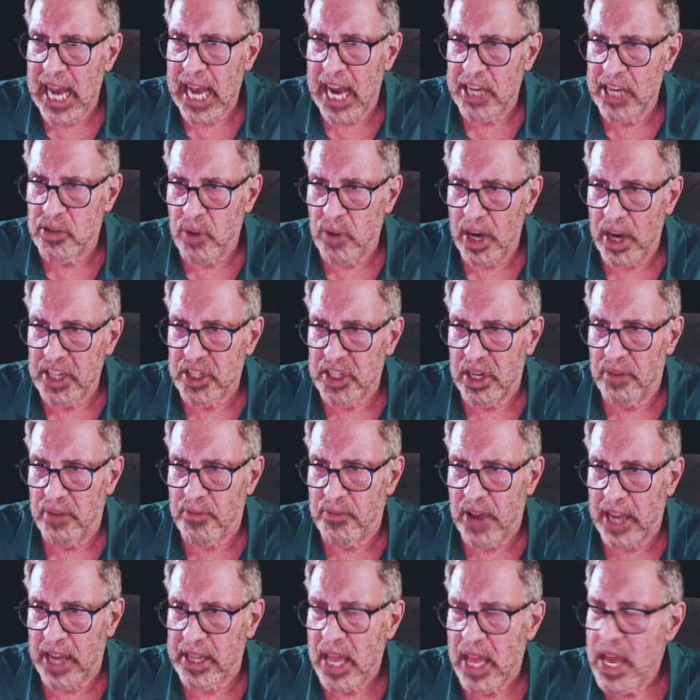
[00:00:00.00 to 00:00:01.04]
dehydration
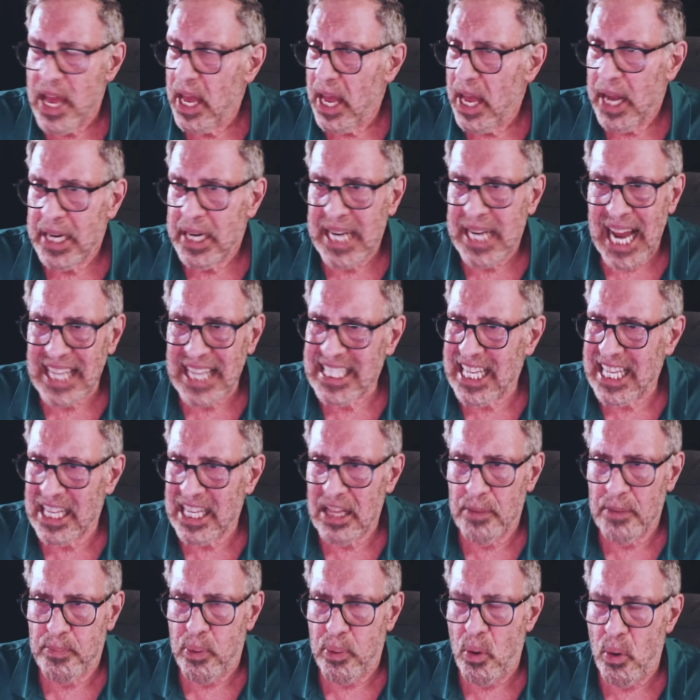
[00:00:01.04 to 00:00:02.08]
effect not
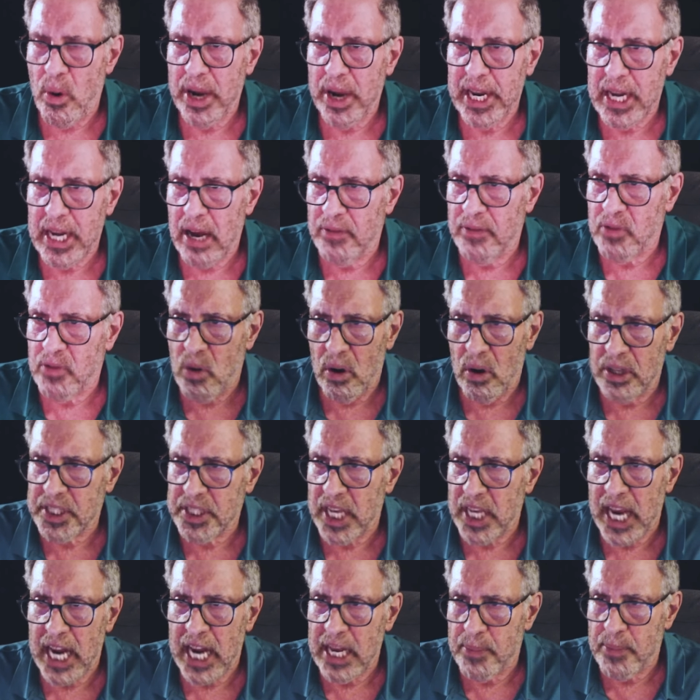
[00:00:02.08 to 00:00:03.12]
to the point of
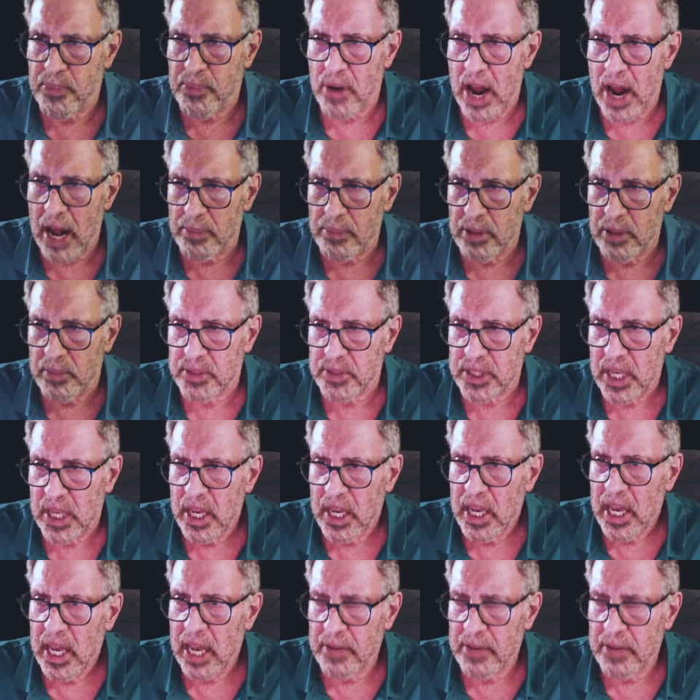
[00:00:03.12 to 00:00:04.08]
causing any problems.